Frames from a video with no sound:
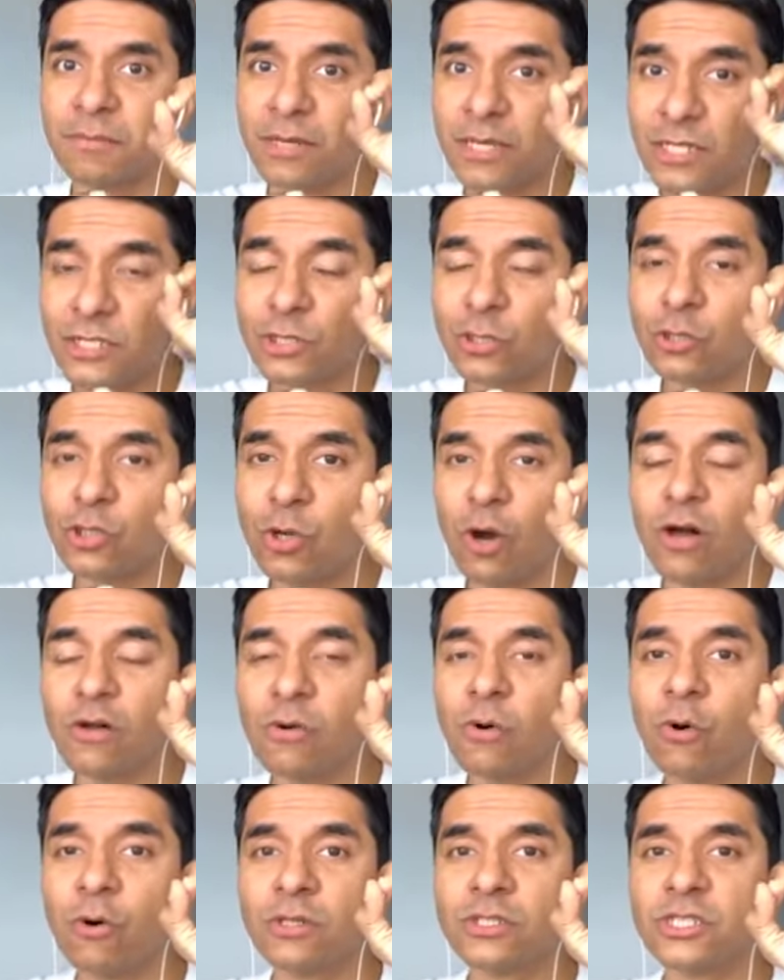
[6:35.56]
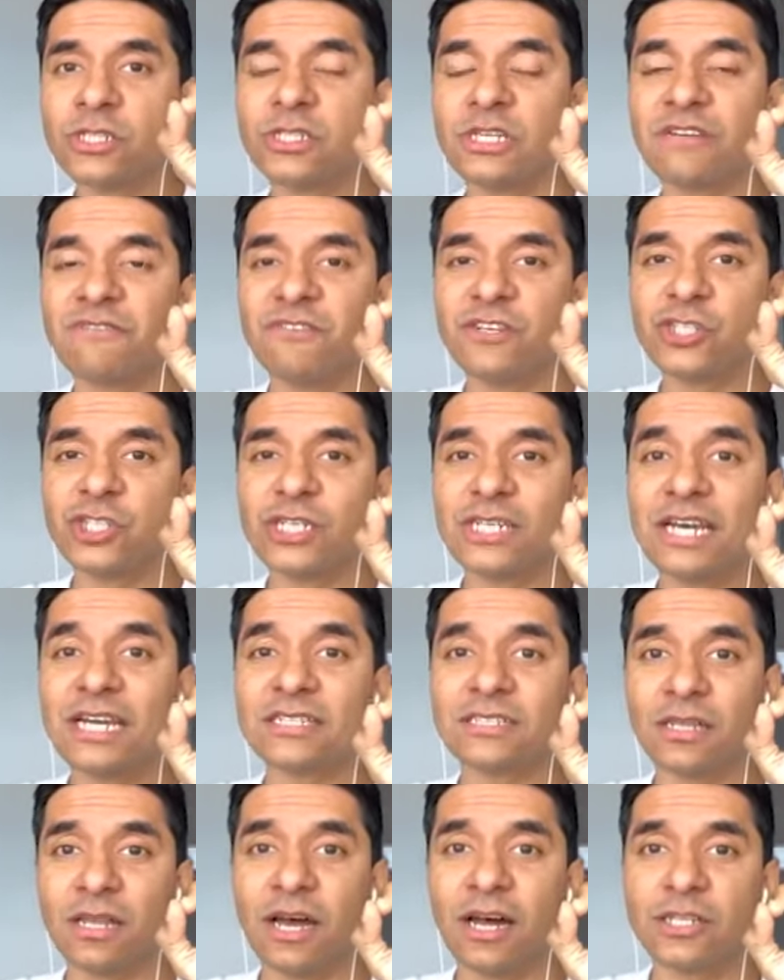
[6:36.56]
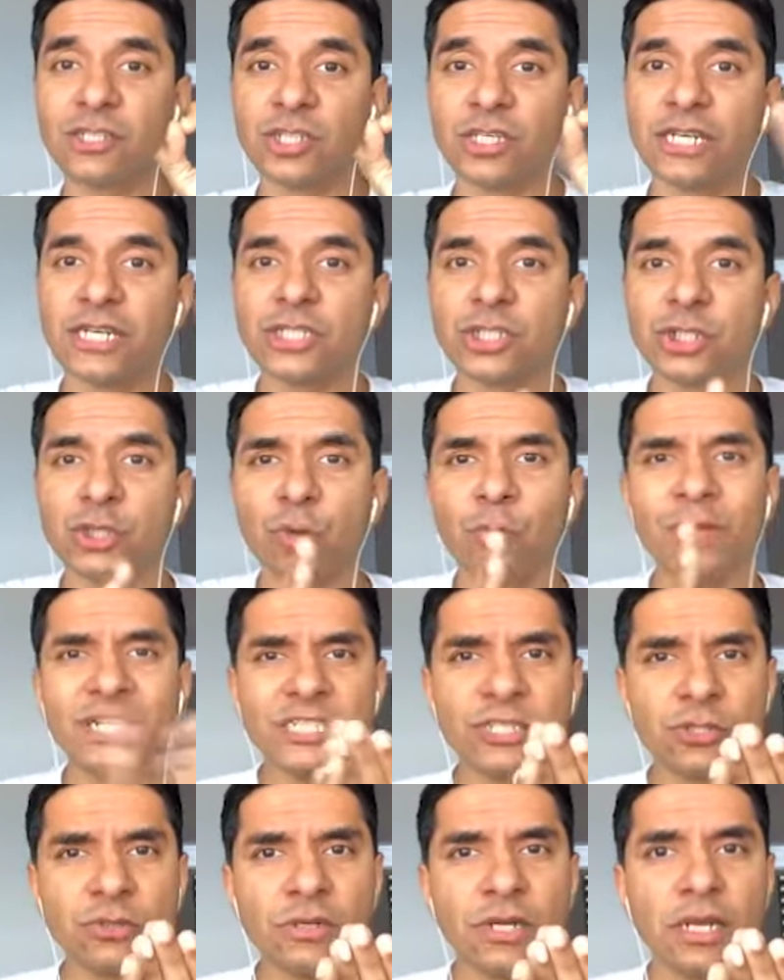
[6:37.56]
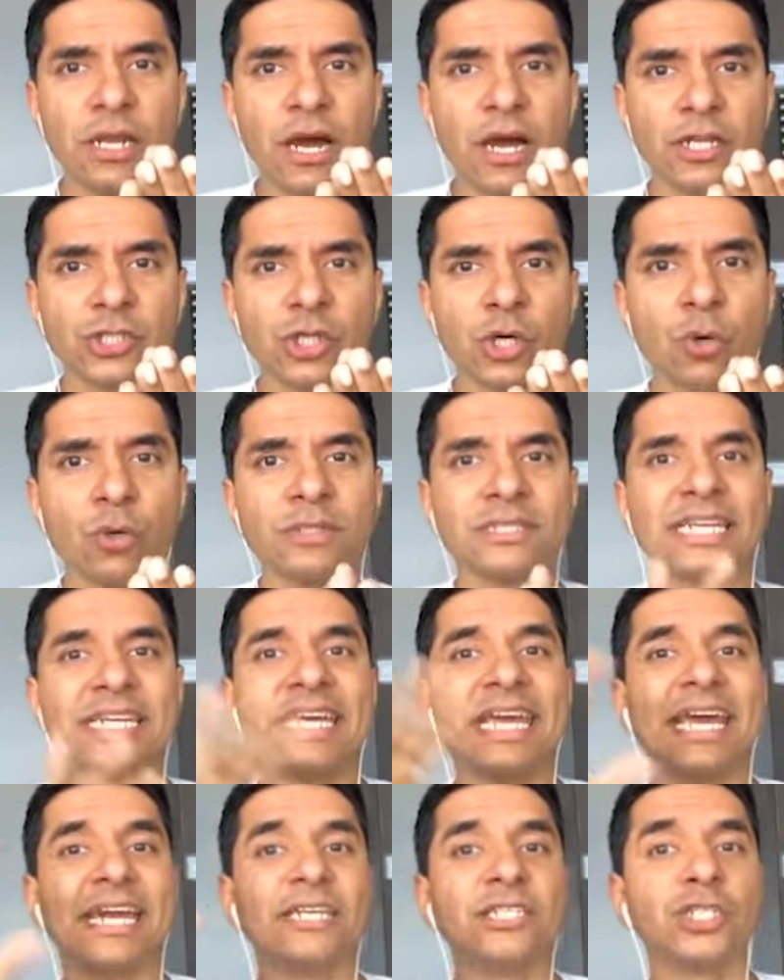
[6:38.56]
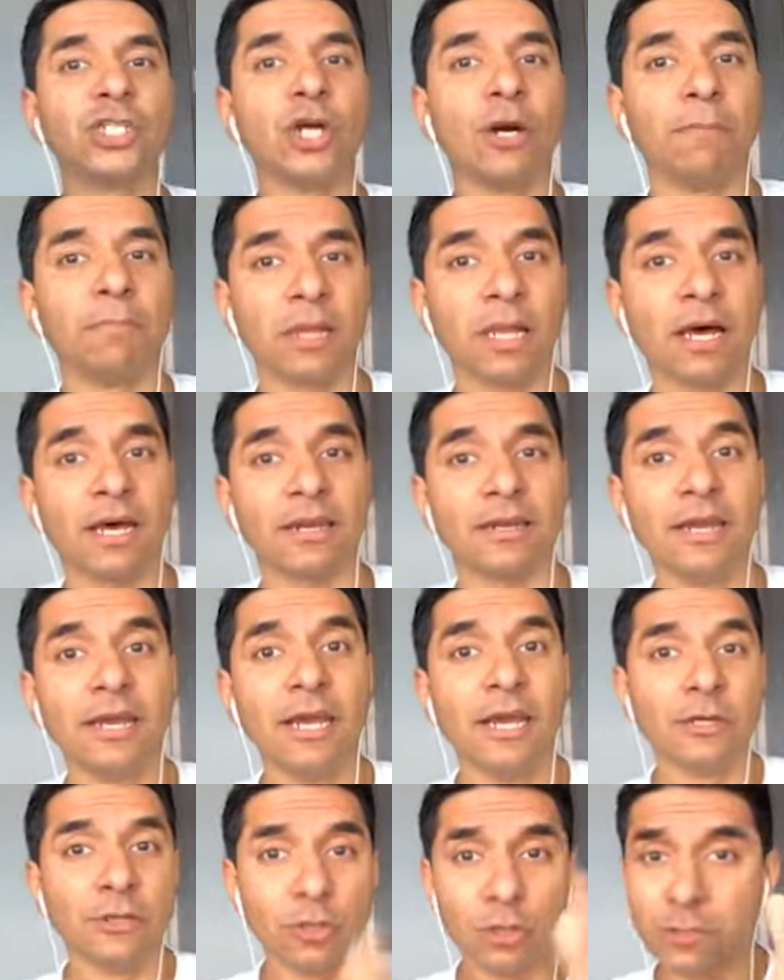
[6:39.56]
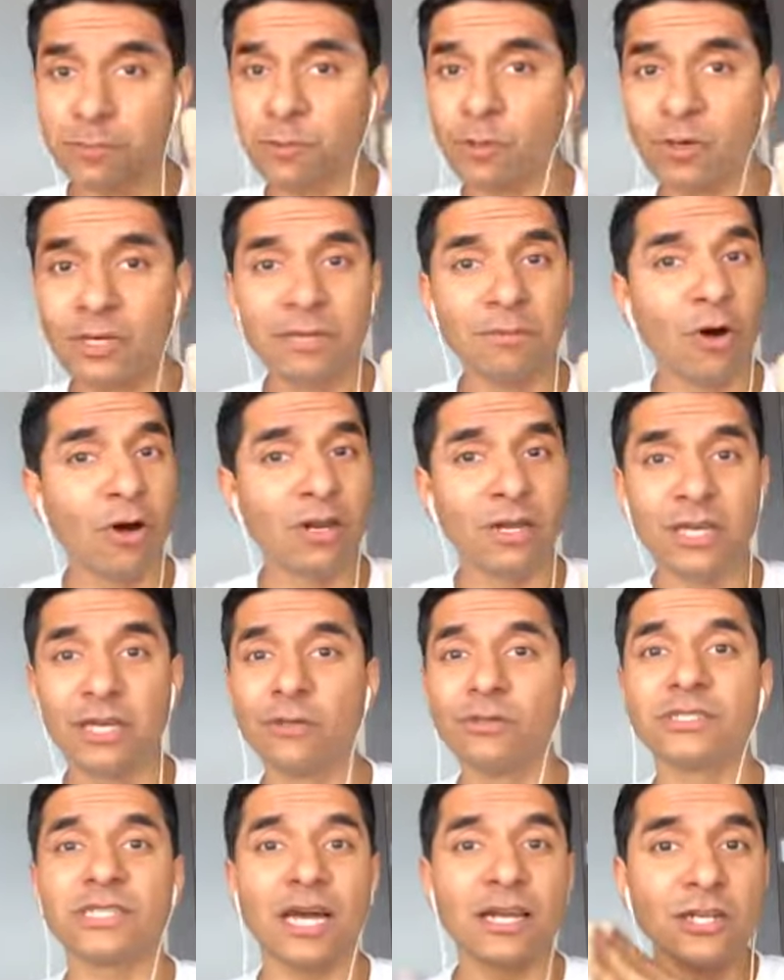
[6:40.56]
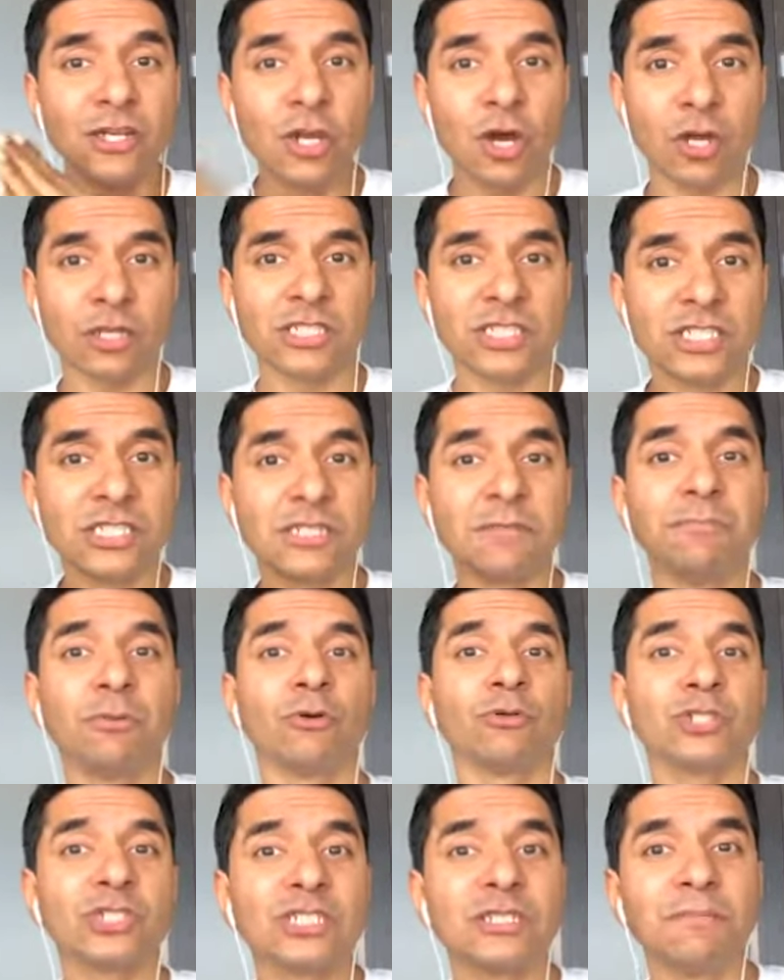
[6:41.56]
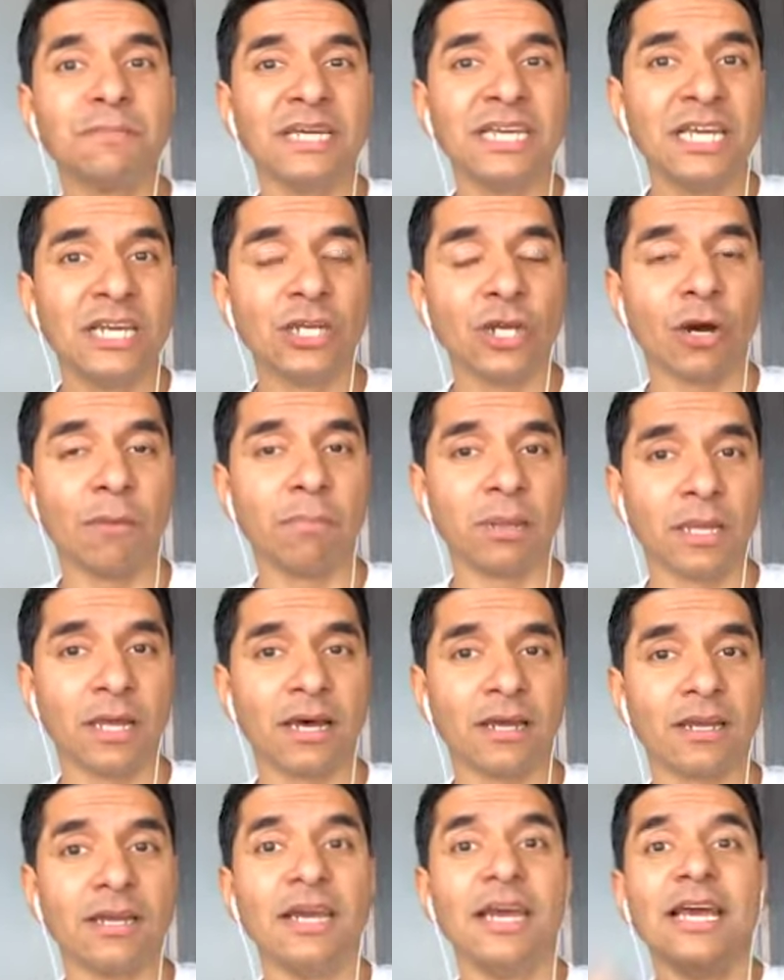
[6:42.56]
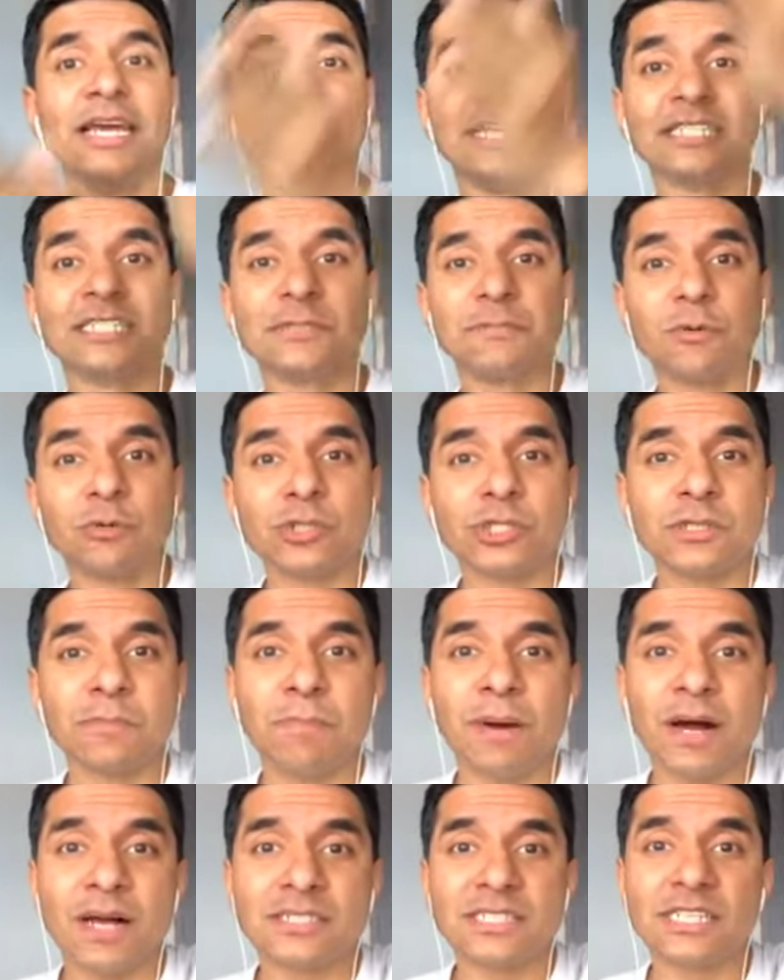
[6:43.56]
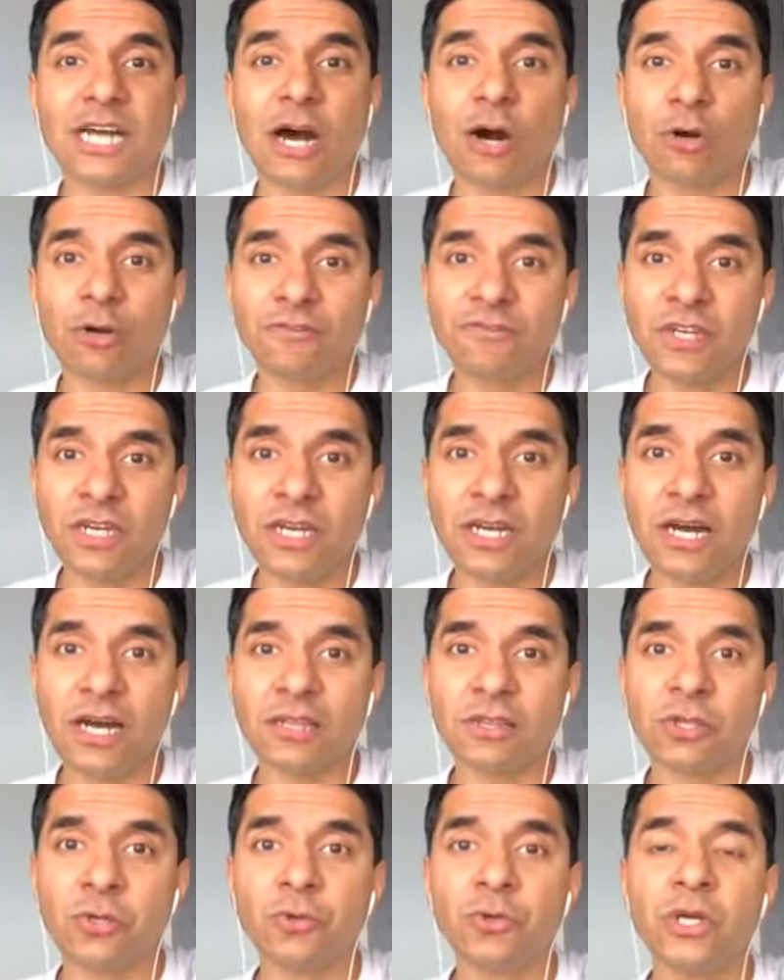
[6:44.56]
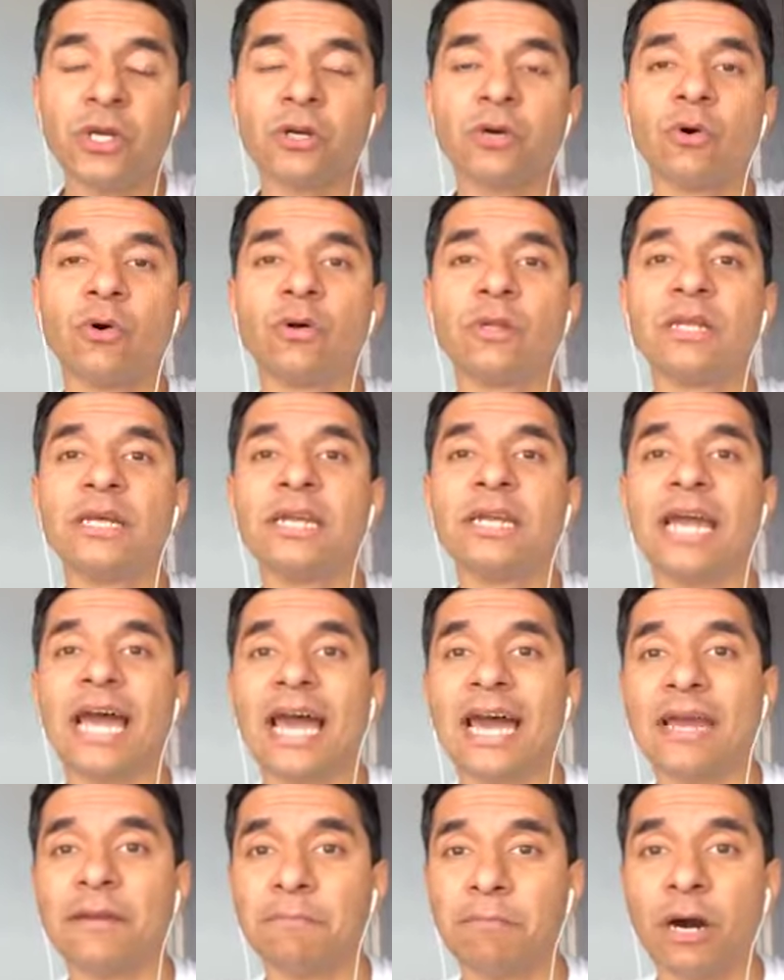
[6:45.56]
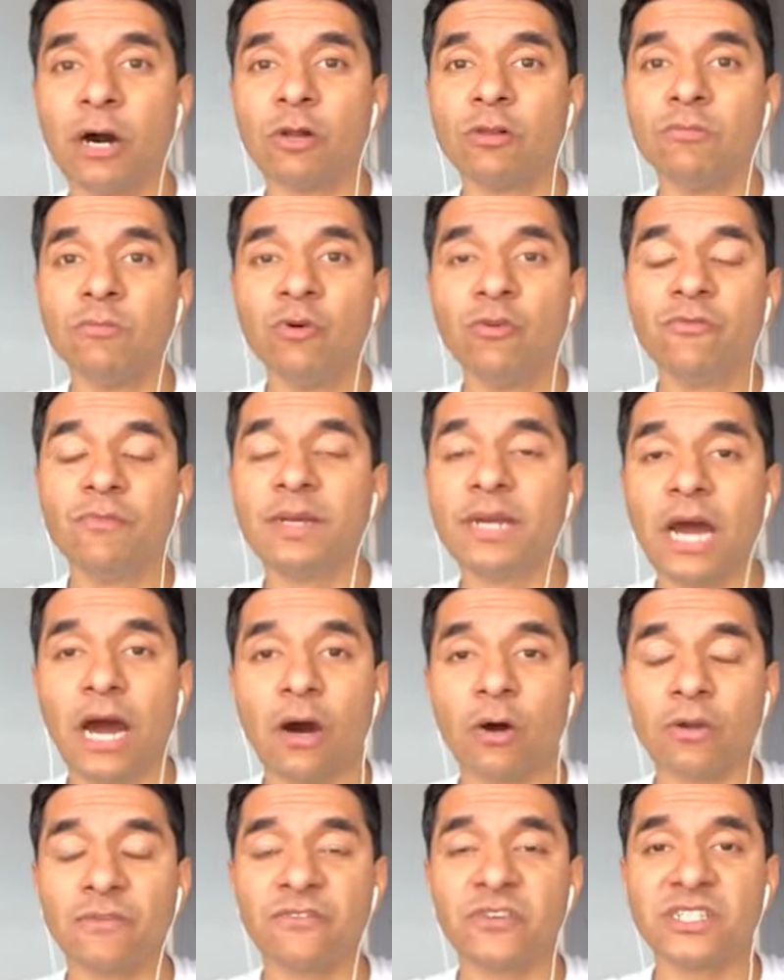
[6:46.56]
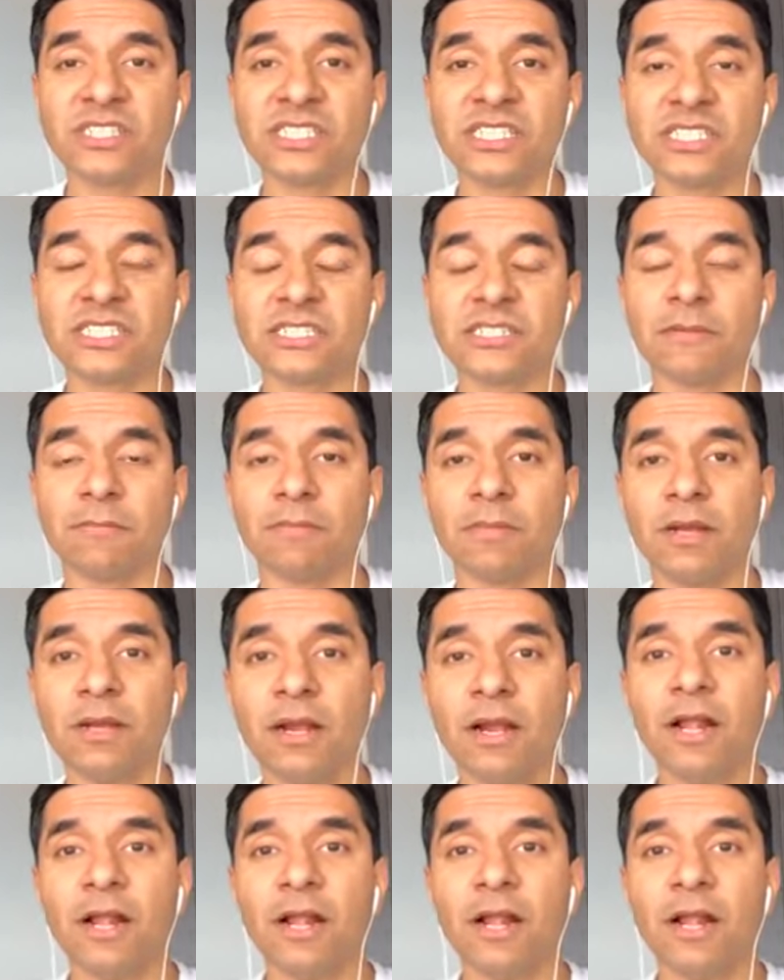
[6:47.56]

because those holes in that fishing net is larger. They squeeze through the large holes and get into your blood. Those protein molecules are not supposed to be in your blood. They're supposed to pass out of your gut, through your colon and bowel movement out of your system.